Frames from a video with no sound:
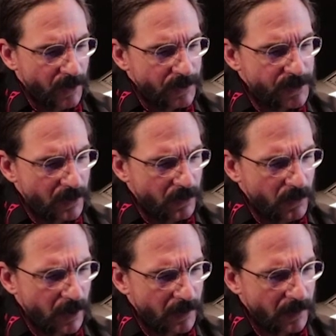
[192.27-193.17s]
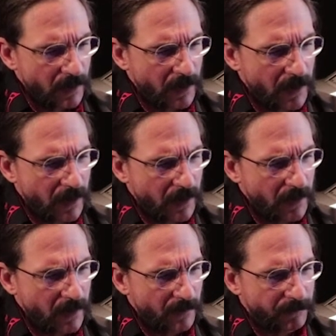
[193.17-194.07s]
So uh,
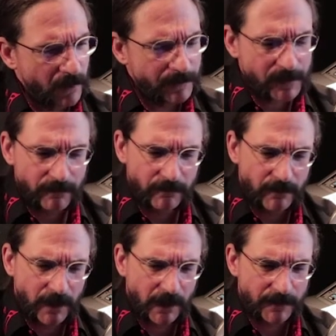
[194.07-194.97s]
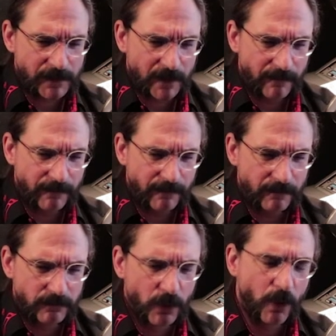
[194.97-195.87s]
I'll pull up some uh, clips that I've
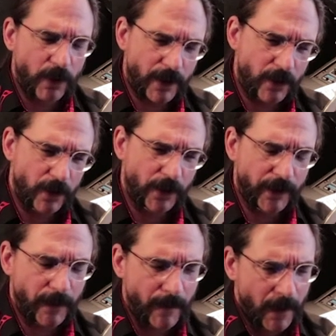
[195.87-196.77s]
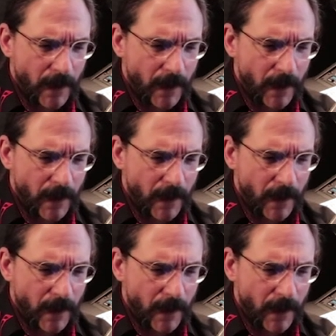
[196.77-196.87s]
recorded earlier.